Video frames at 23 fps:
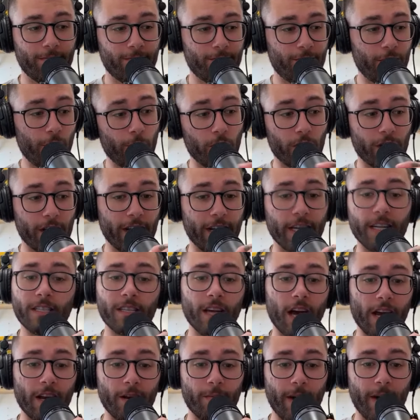People are getting
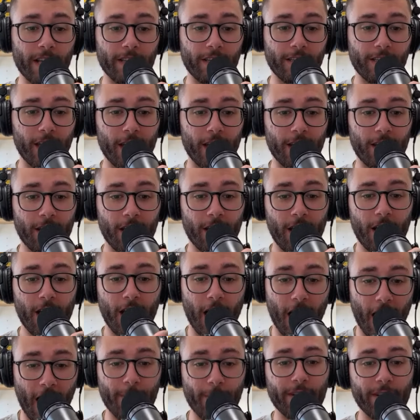excited about this kid.
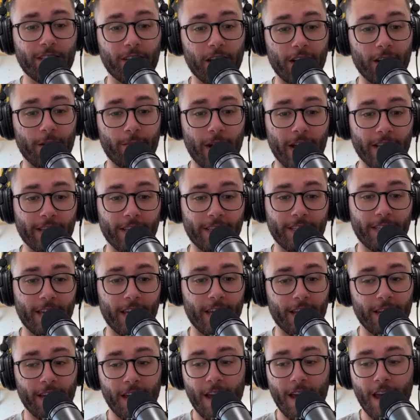I'm excited about this
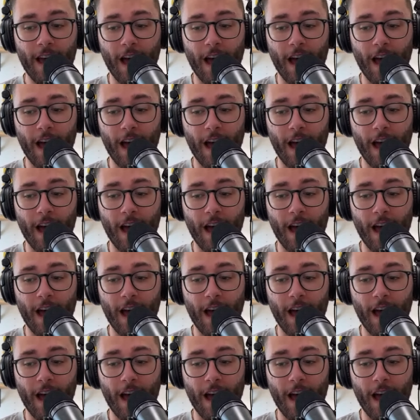kid.